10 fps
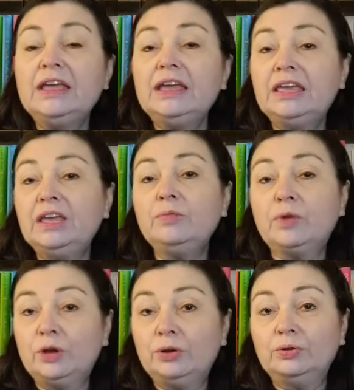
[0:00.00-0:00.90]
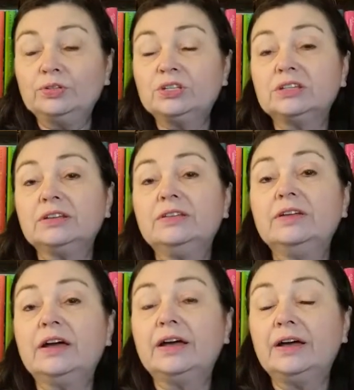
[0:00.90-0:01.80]
He wrote
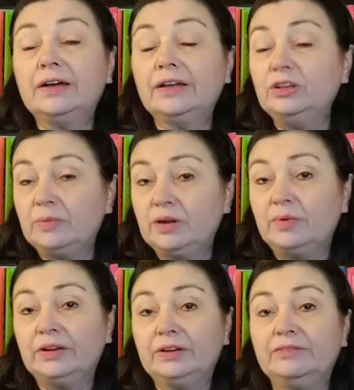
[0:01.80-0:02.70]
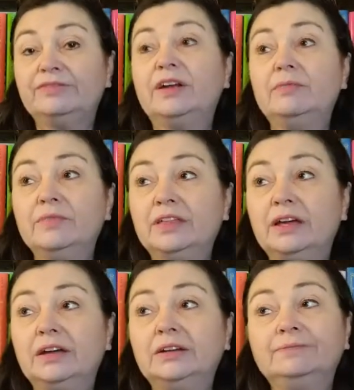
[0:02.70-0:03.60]
a Newbery winner from
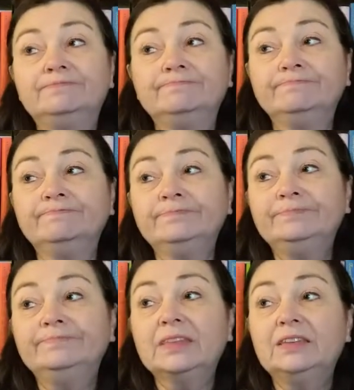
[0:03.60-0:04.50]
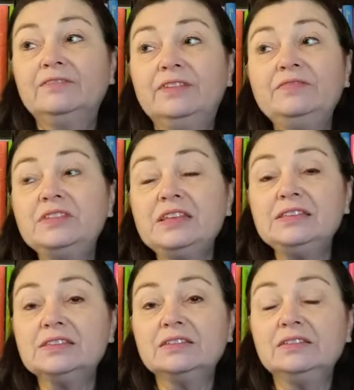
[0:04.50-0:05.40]
the
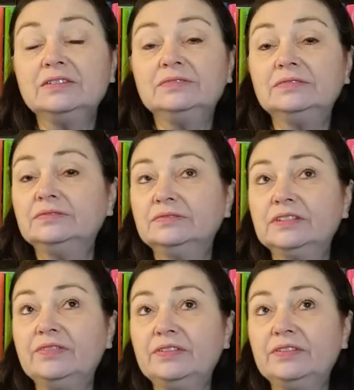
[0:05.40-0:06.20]
50s. The